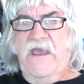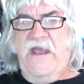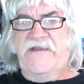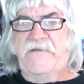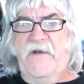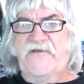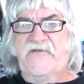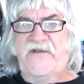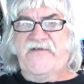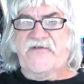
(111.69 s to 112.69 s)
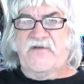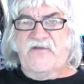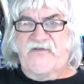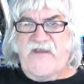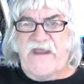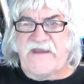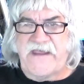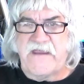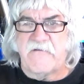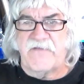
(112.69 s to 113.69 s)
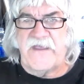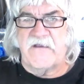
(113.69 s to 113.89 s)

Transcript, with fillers: I did my traditional sanding here and